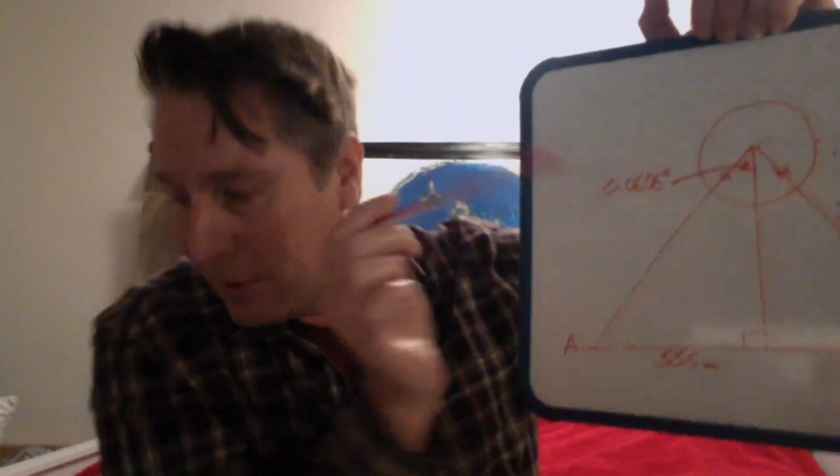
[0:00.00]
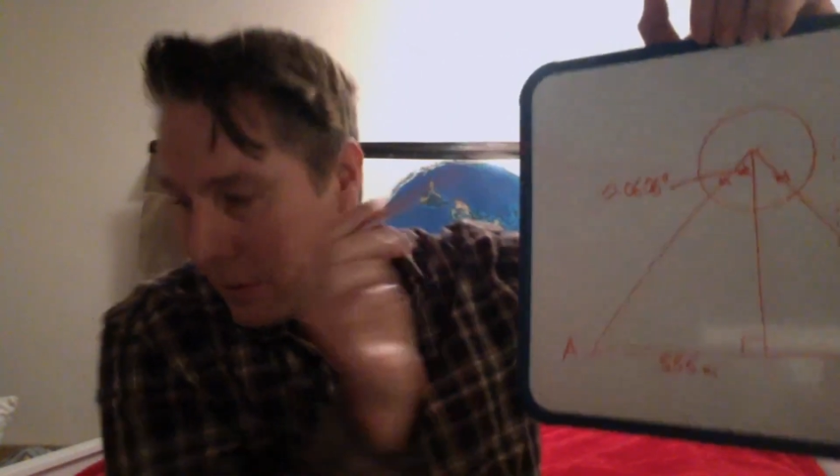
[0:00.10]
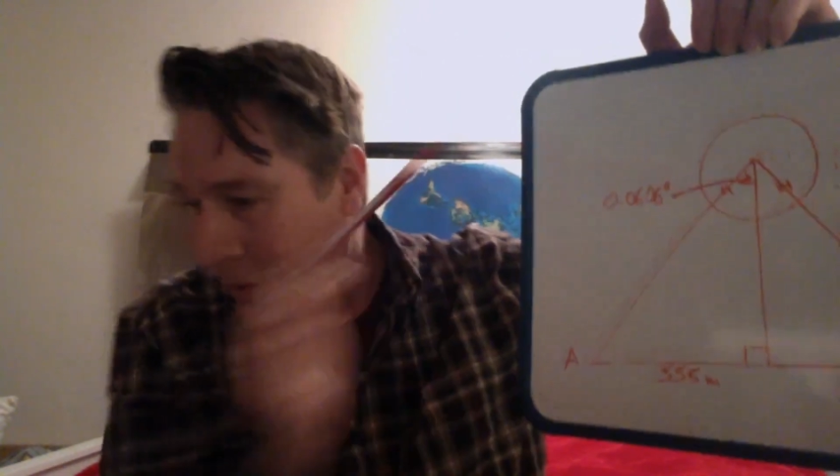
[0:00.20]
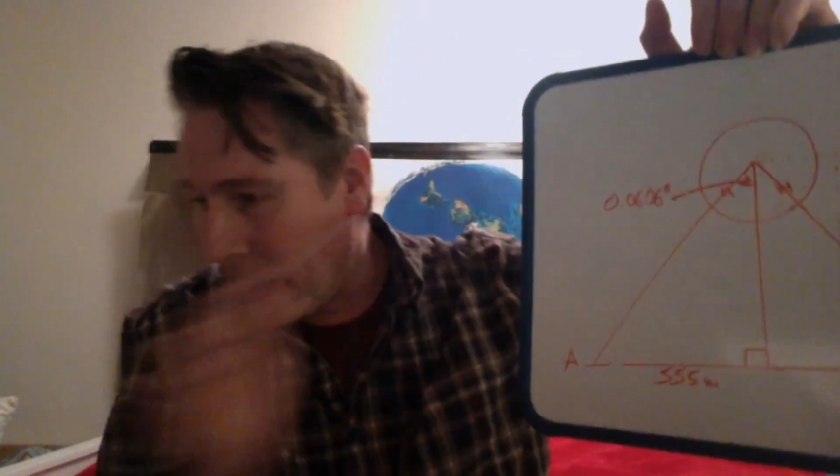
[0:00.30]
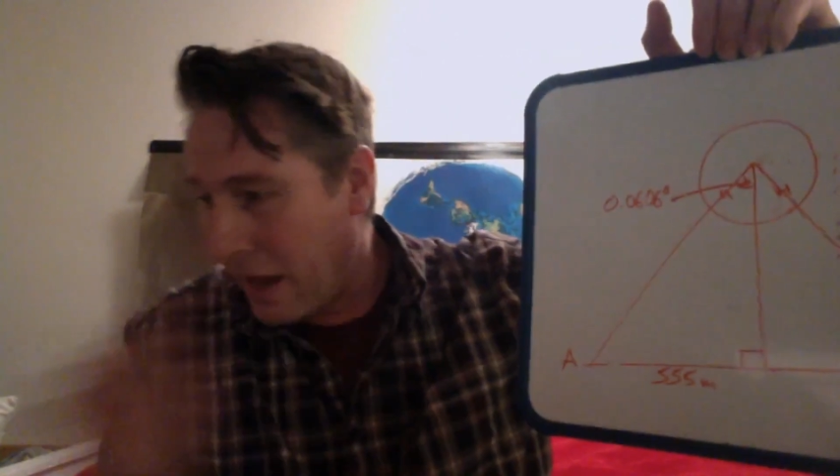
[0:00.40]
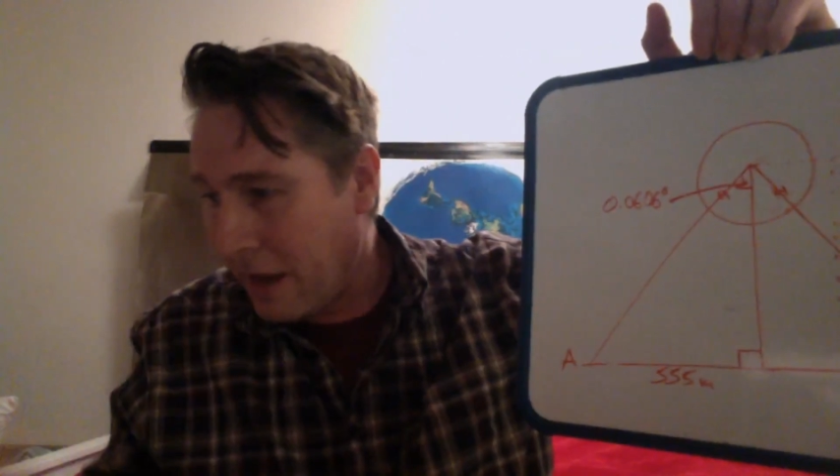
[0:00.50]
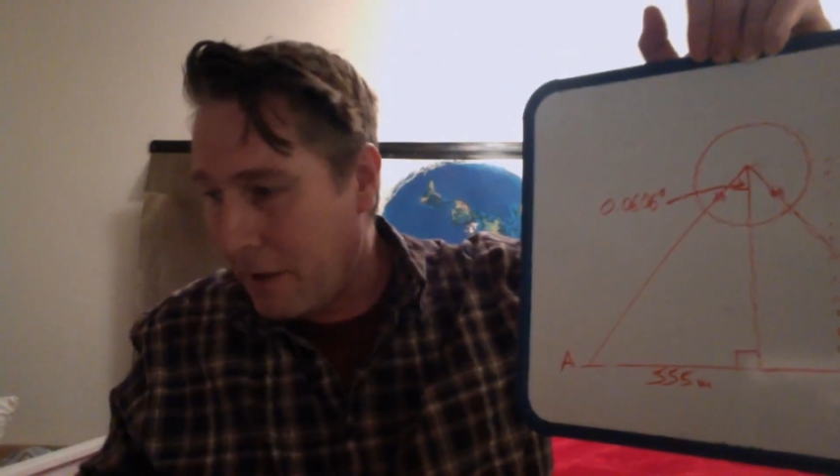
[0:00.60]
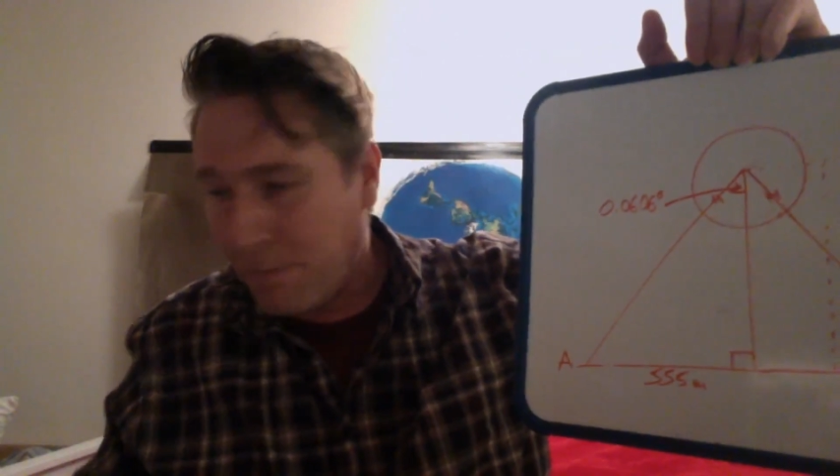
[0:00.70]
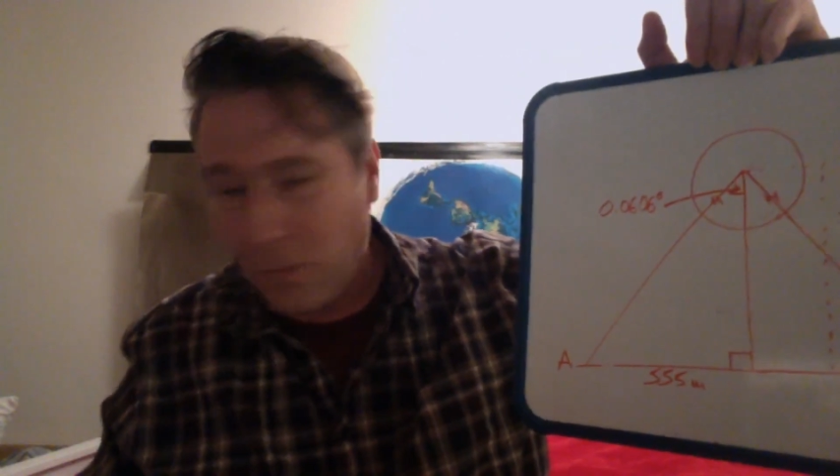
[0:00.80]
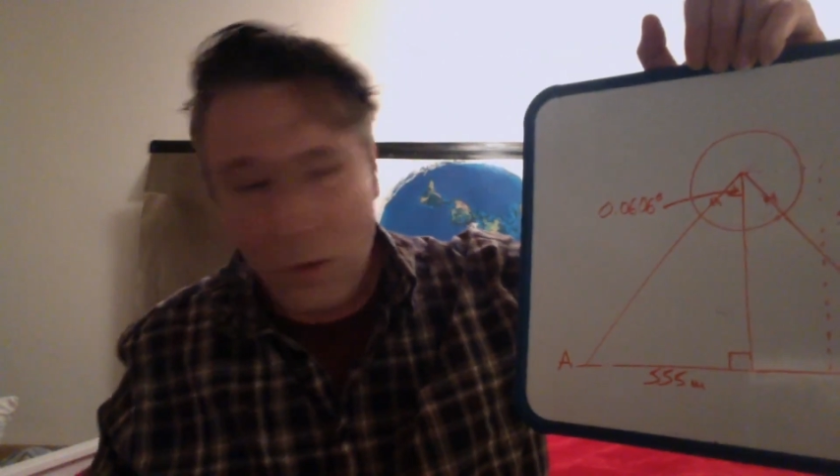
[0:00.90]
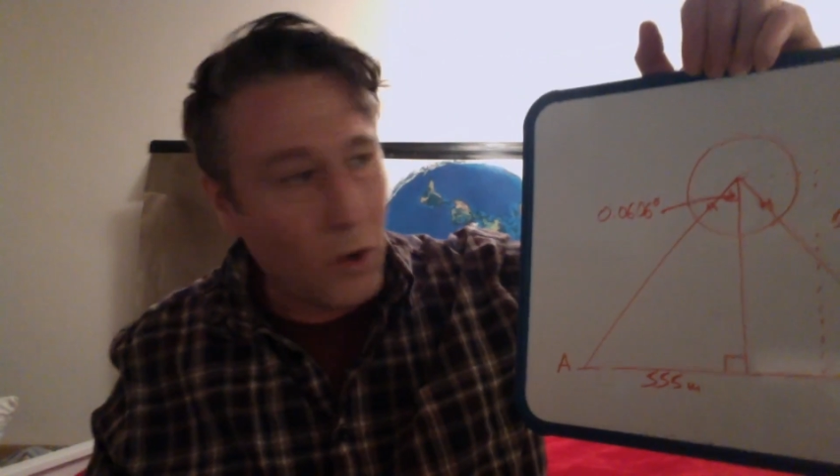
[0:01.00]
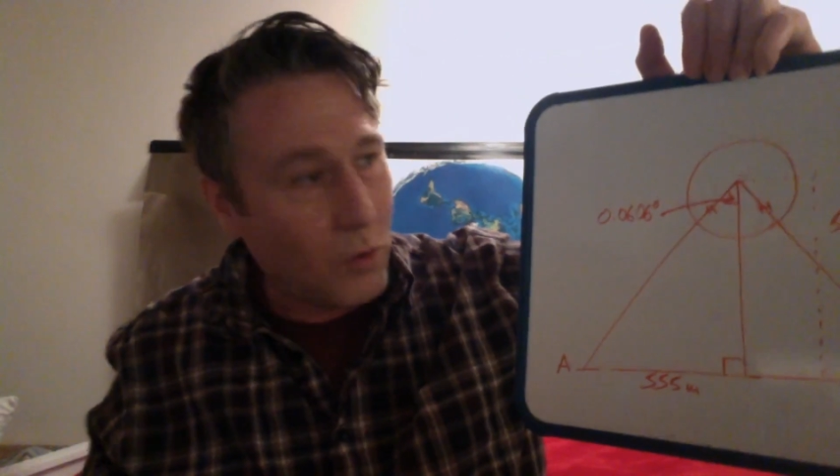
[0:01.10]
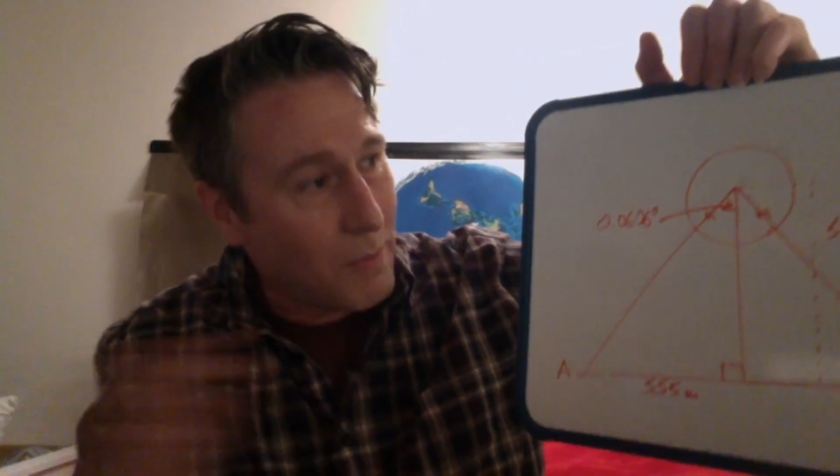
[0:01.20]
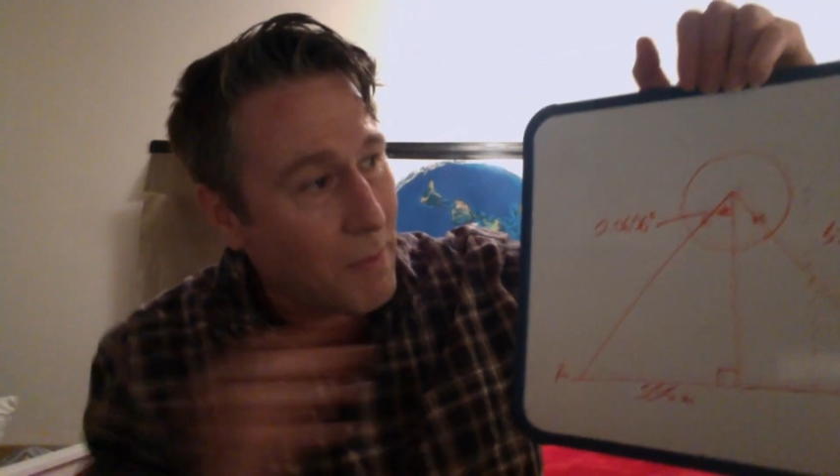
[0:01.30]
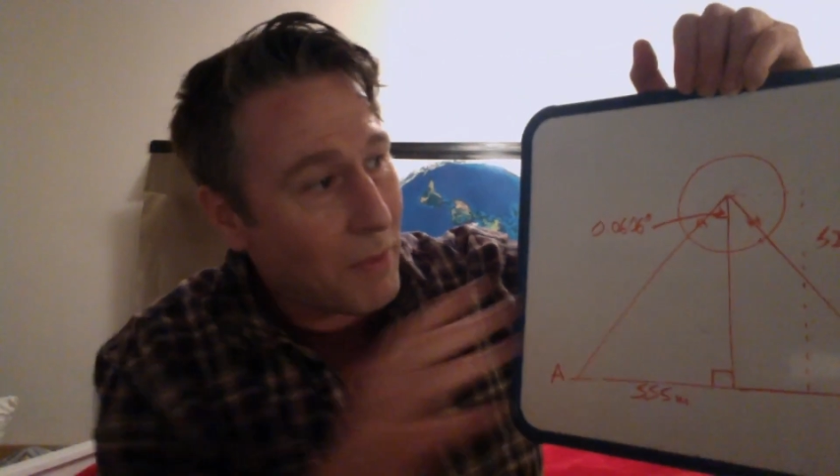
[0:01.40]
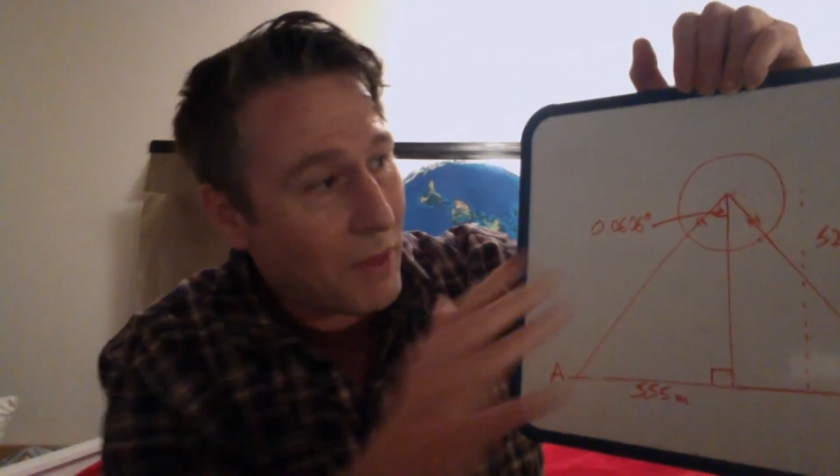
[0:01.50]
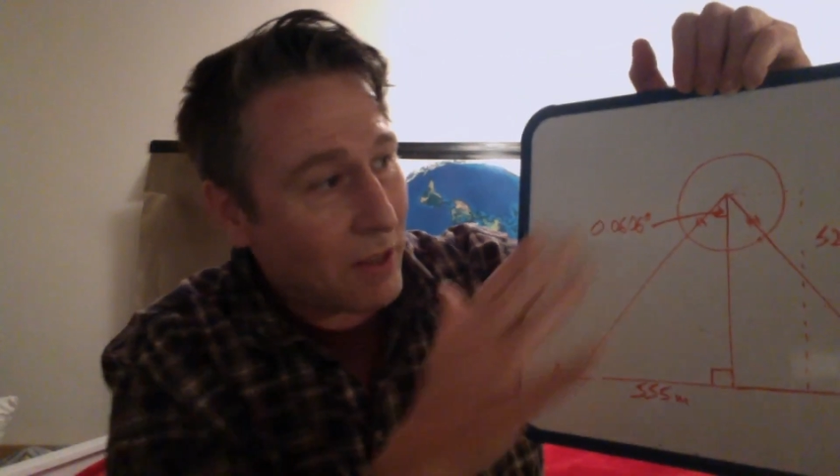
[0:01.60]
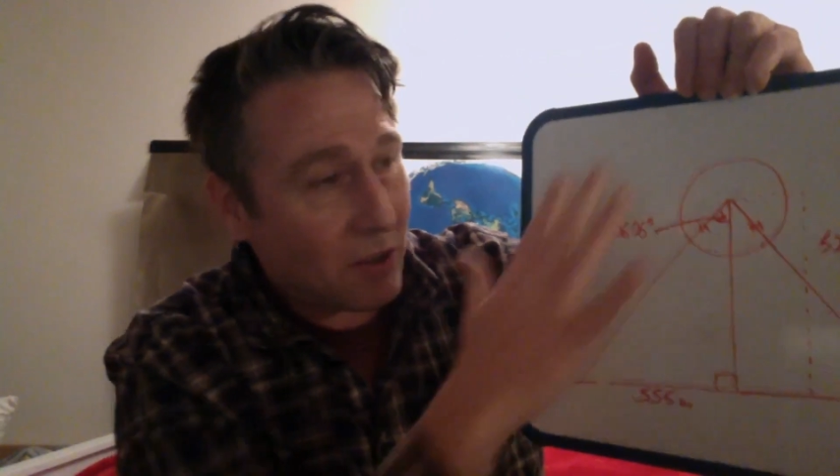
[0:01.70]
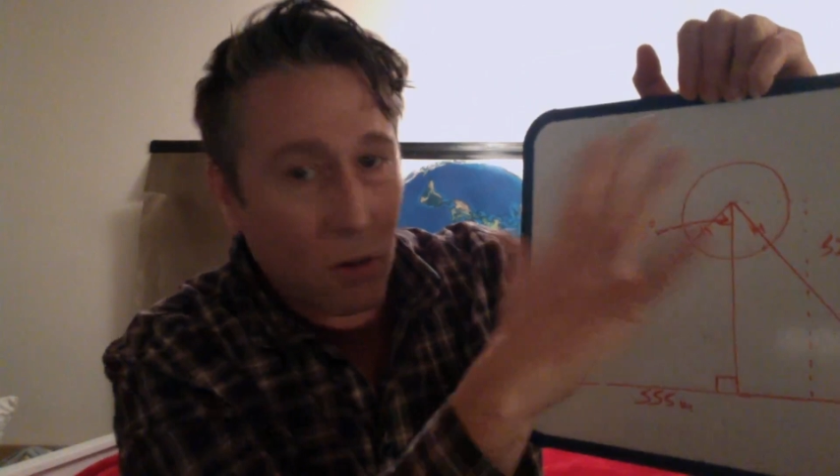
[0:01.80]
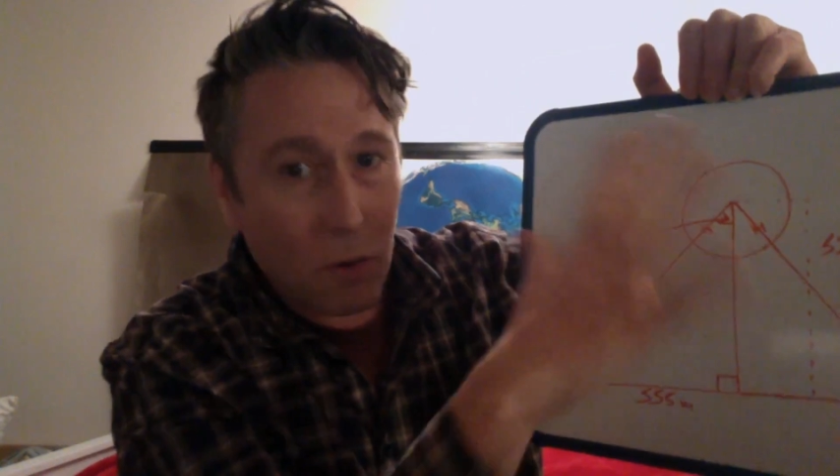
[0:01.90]
Okay, remember this
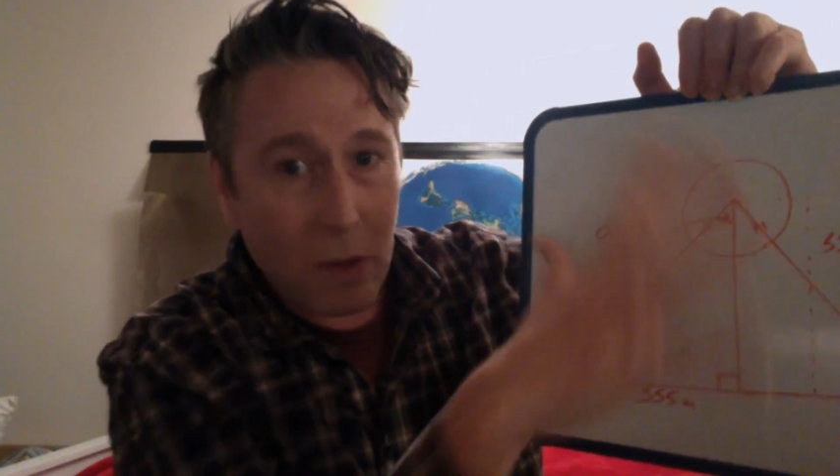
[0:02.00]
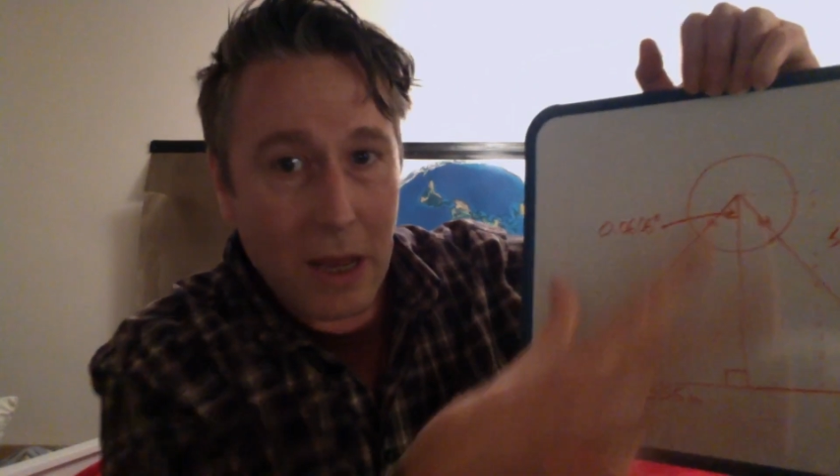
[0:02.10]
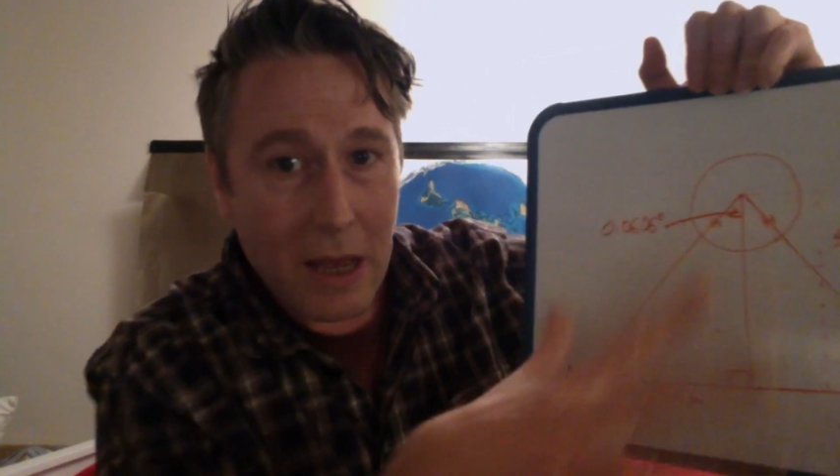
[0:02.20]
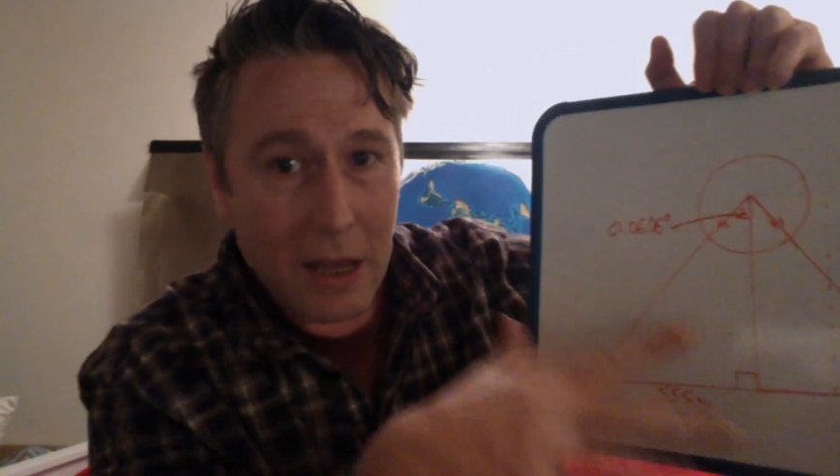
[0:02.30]
is only